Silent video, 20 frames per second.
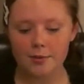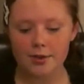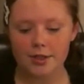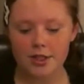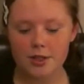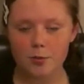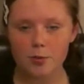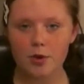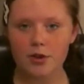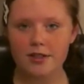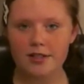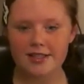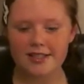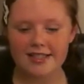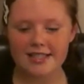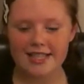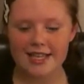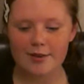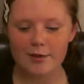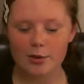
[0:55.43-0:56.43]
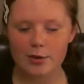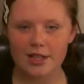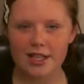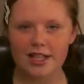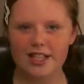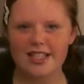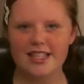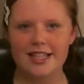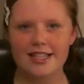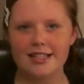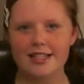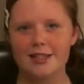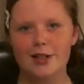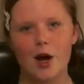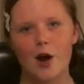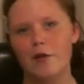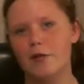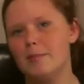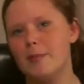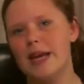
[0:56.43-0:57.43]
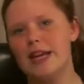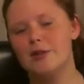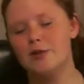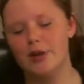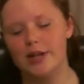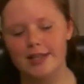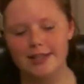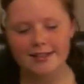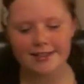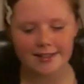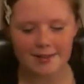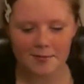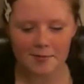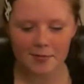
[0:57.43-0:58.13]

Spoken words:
which is ones and zeros like you see at the start of Matrix.